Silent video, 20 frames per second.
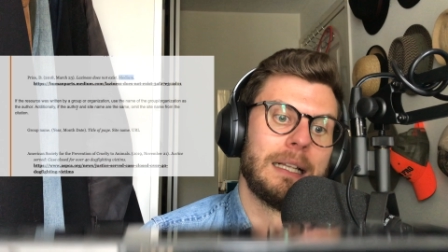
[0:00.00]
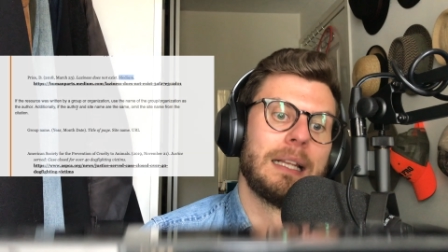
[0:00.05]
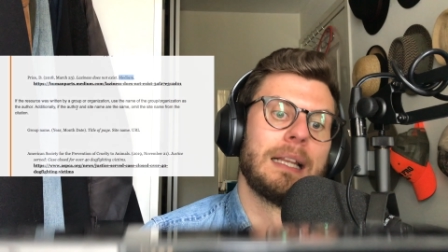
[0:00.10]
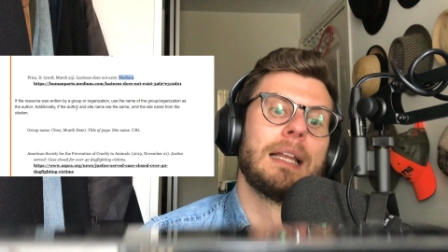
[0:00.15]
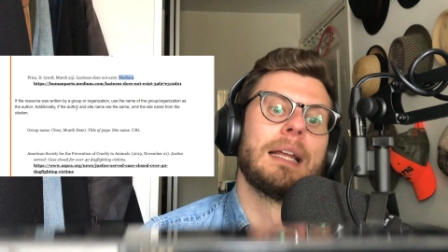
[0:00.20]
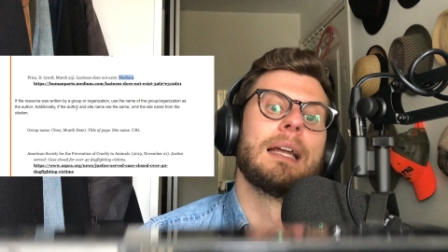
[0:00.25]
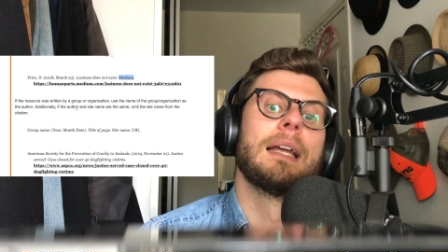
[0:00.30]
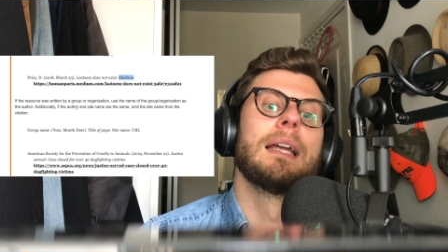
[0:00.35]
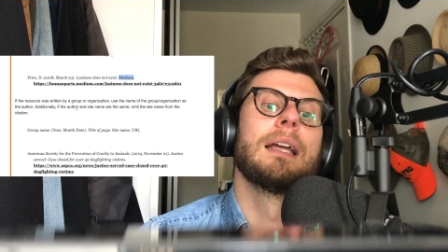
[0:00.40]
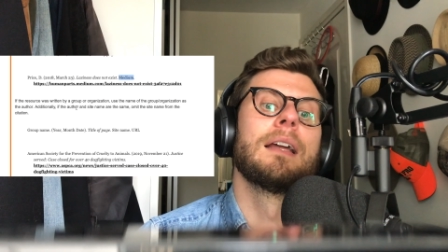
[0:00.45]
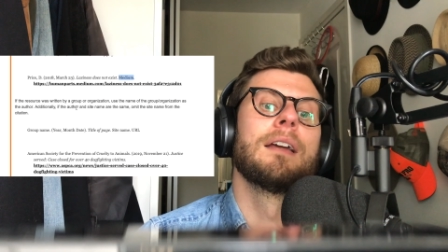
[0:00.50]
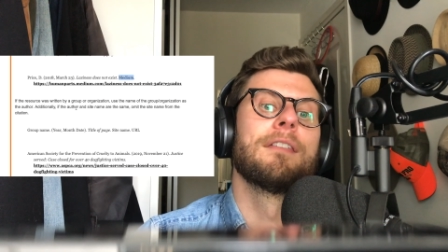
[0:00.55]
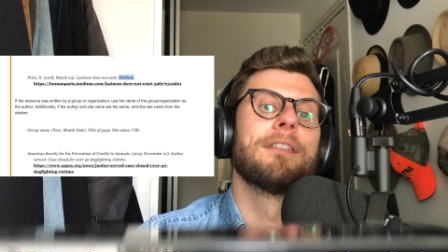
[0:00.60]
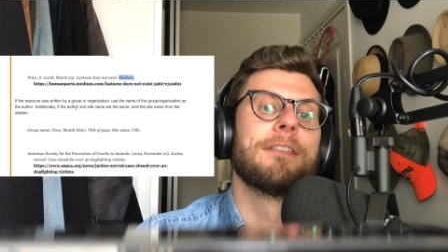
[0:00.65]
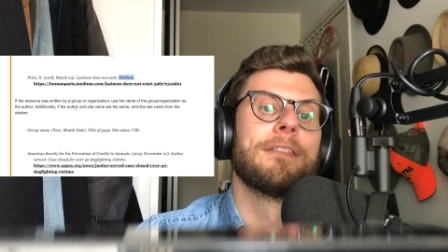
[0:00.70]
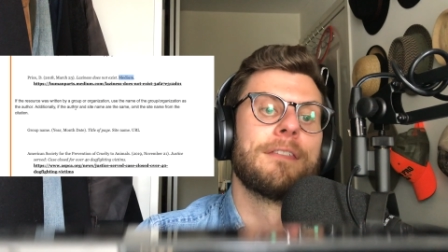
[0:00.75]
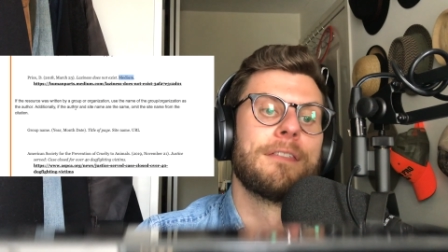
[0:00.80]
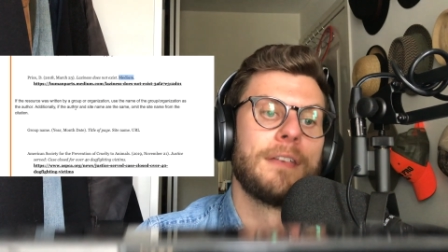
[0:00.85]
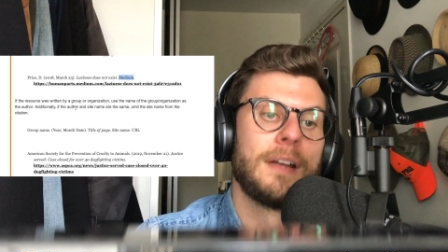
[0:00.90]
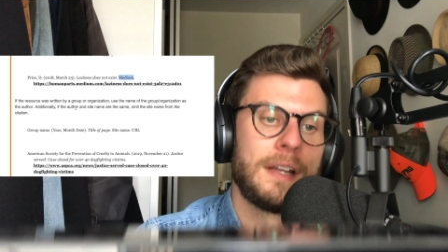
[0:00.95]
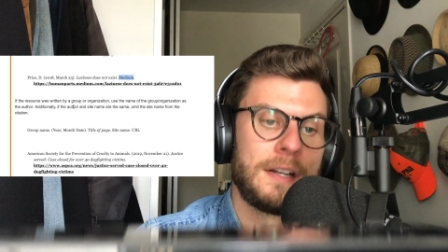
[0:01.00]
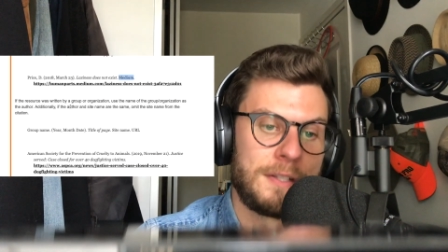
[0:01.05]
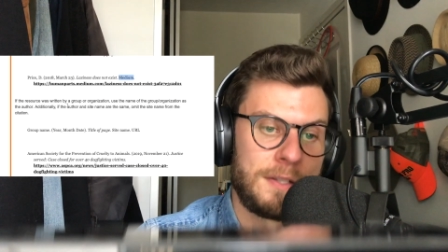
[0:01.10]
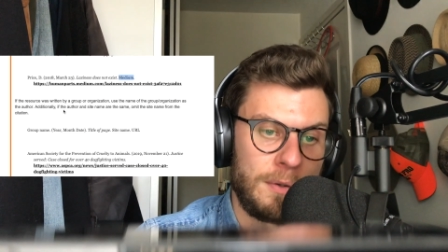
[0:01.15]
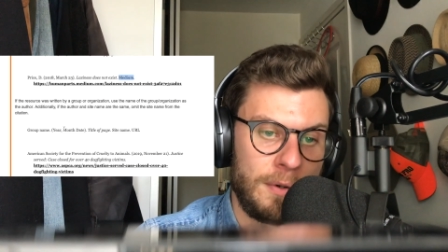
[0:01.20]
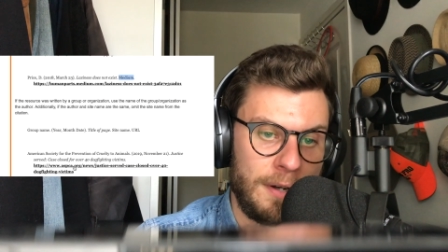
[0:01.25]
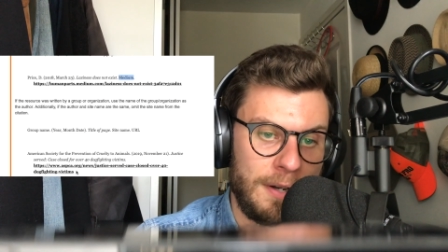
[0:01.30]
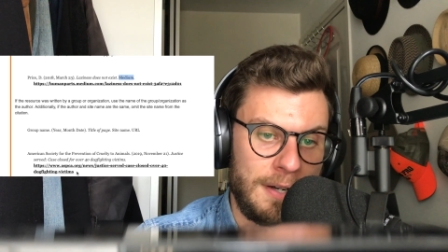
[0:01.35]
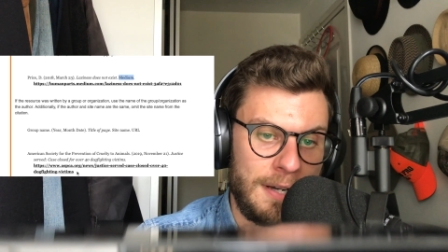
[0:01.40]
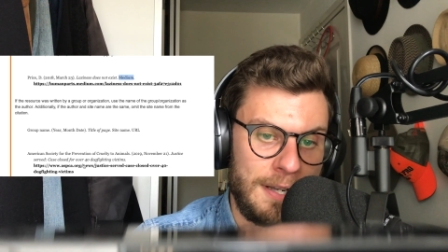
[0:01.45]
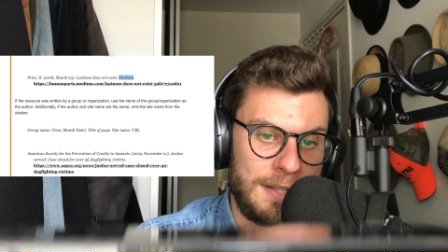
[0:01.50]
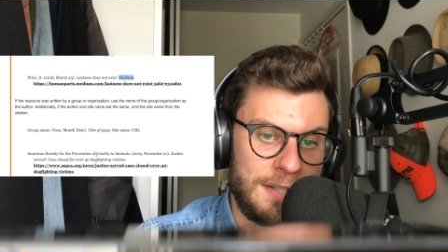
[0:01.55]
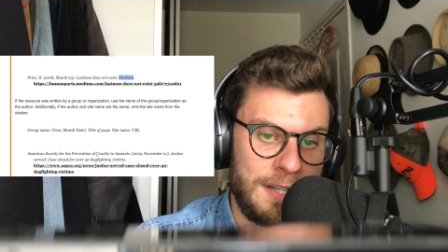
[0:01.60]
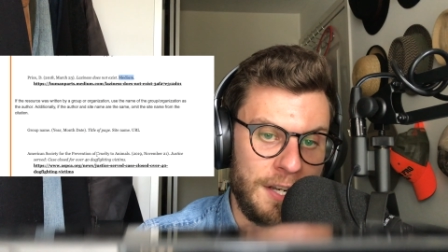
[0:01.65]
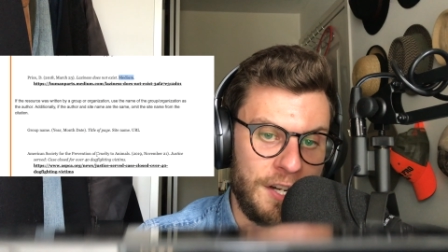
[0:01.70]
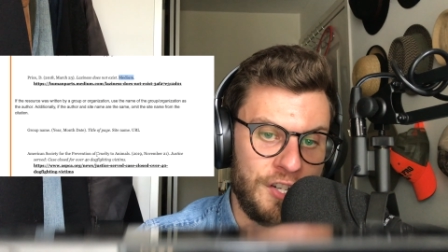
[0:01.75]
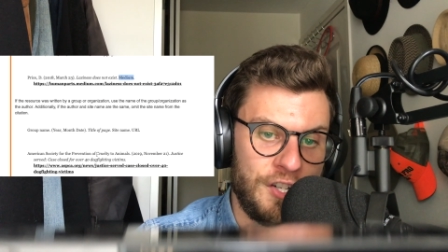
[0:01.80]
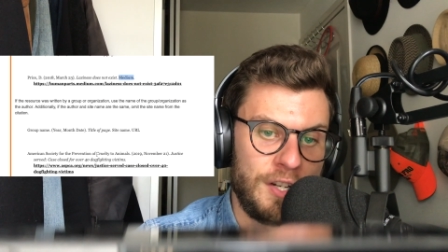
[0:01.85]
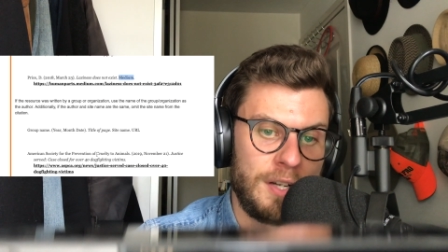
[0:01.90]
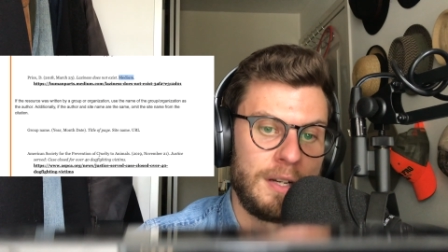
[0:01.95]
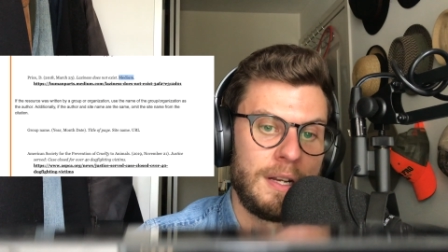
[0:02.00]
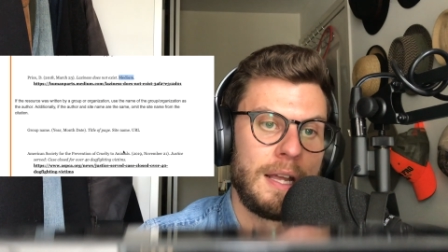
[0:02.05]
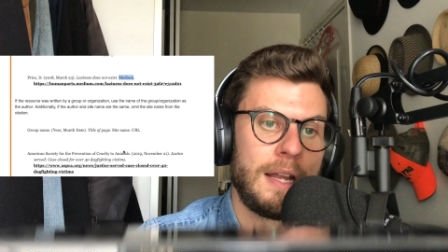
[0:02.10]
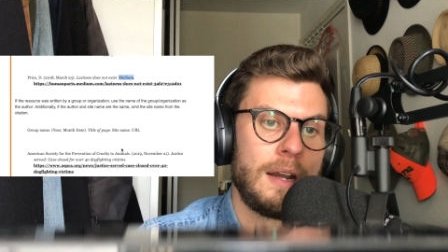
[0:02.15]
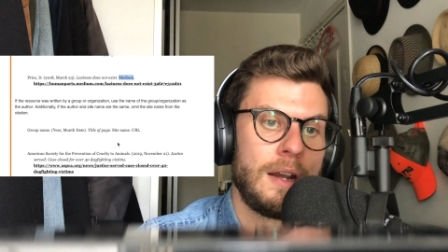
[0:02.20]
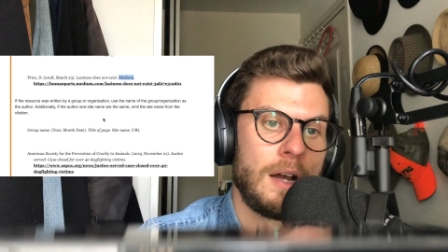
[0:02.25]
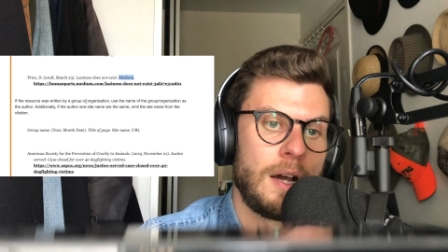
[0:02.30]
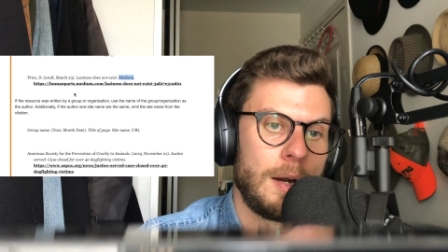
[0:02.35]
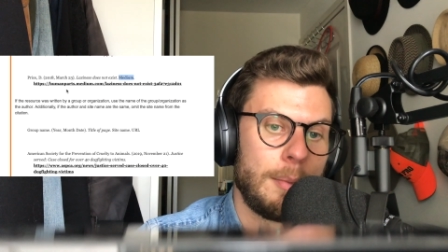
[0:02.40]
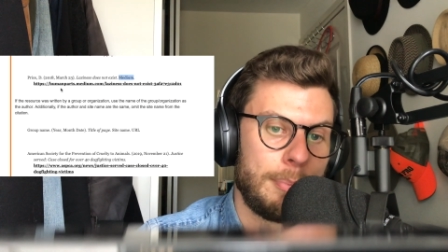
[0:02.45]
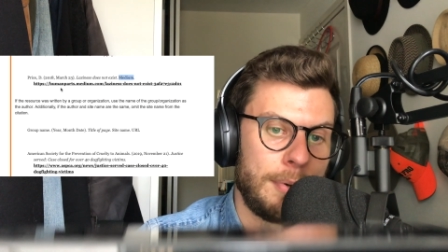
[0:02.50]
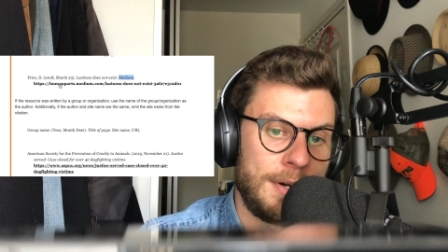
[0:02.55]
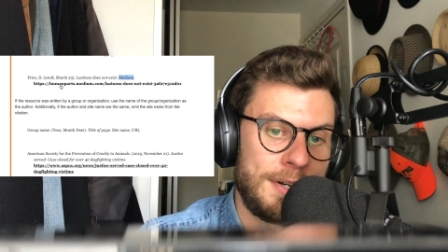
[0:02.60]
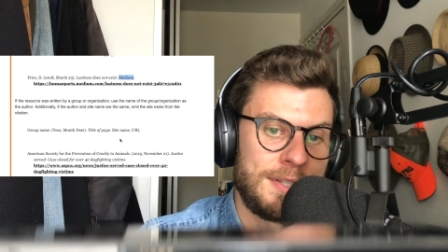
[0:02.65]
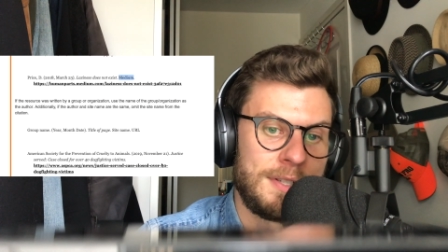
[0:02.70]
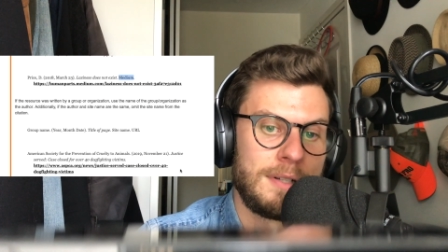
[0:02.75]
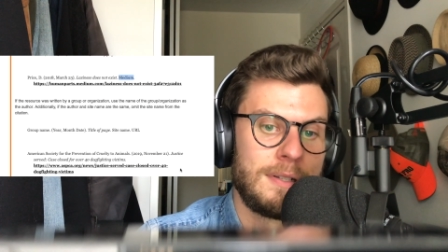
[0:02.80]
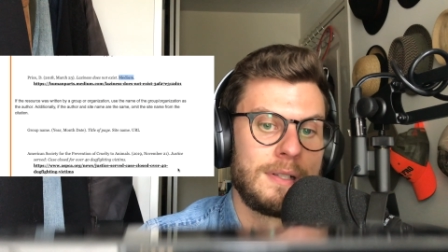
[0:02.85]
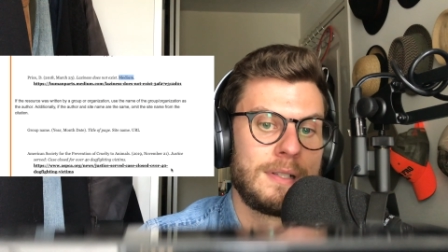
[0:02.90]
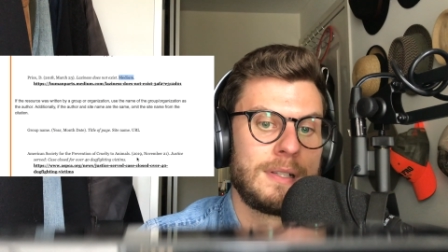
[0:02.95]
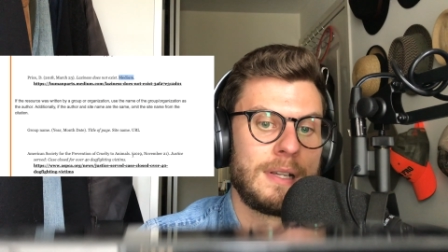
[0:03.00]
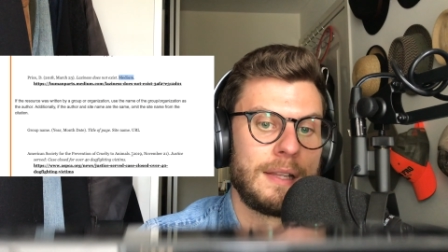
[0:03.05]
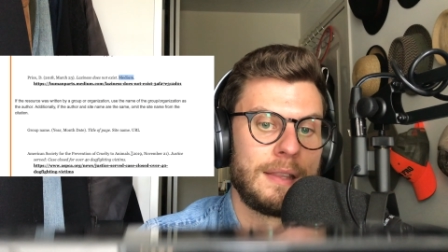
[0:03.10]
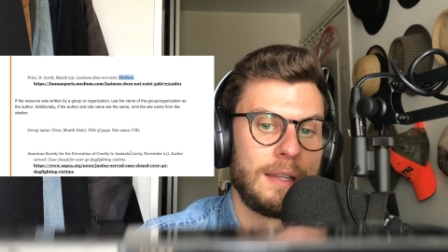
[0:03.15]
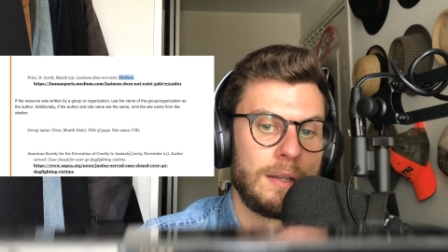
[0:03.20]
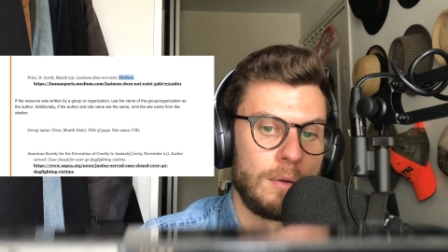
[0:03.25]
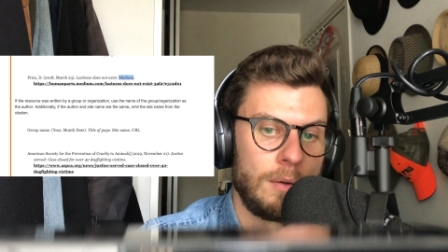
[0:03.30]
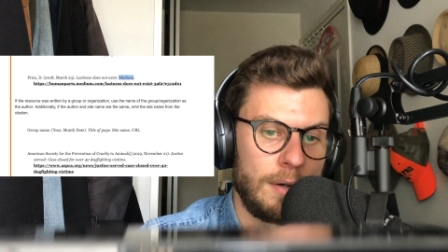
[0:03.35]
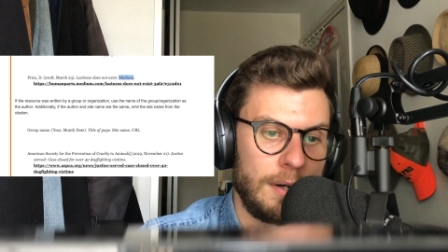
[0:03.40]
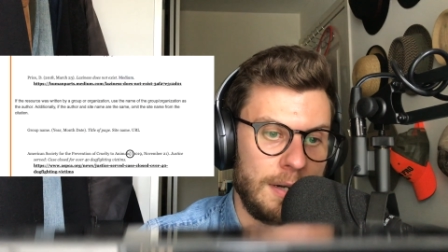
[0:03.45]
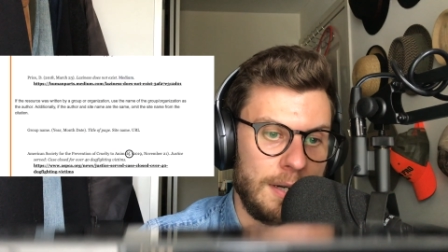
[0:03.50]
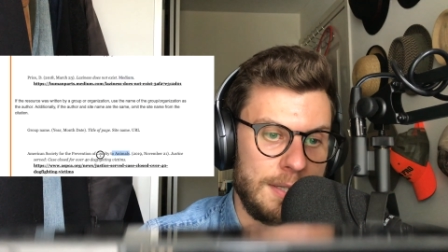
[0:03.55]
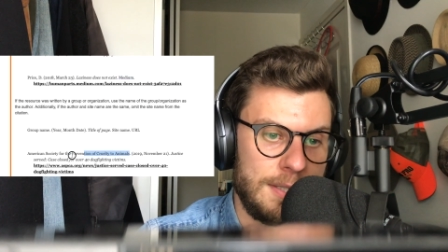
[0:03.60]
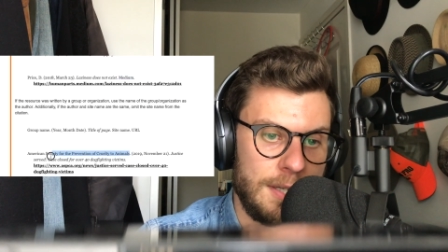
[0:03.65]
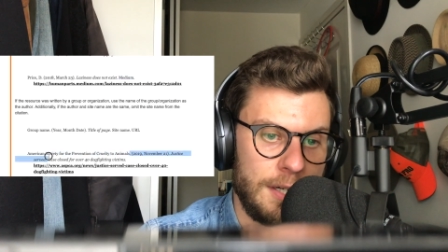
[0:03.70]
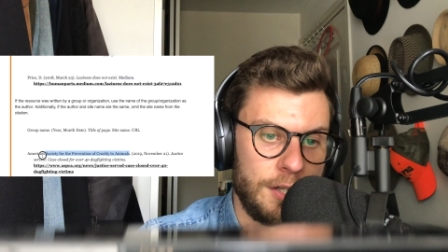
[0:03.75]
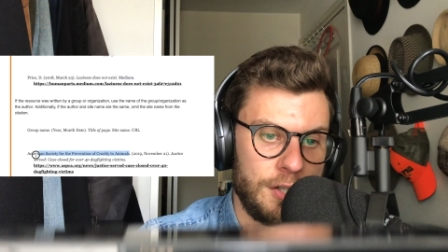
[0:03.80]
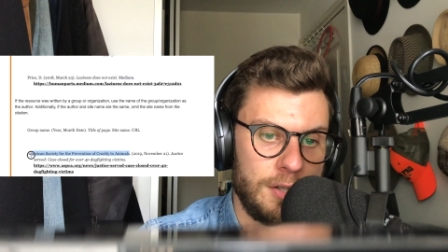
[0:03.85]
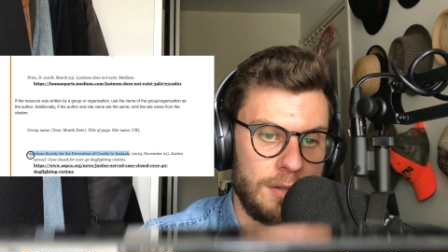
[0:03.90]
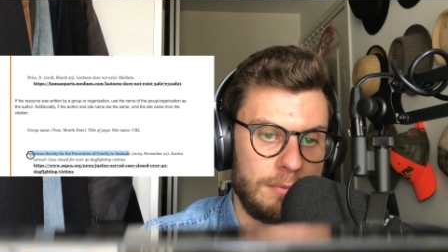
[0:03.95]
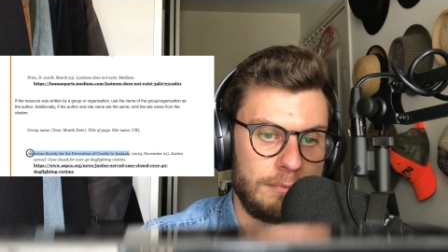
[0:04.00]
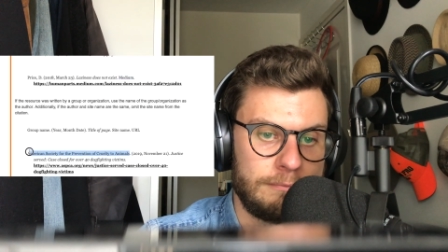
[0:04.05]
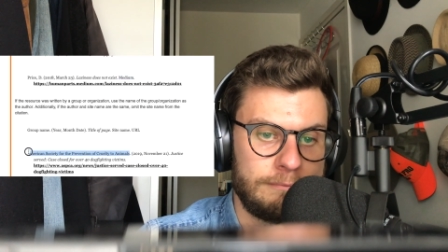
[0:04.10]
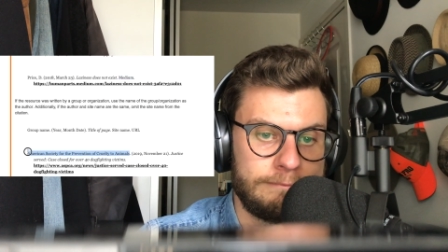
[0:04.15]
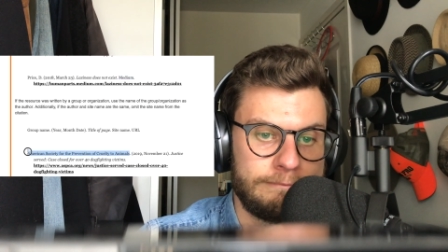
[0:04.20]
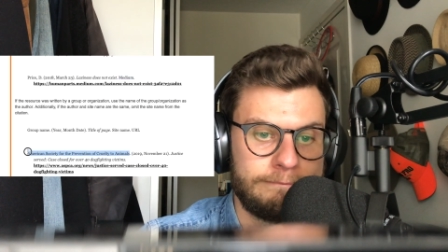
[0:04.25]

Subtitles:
If it is an organization and not a person, cite the organization.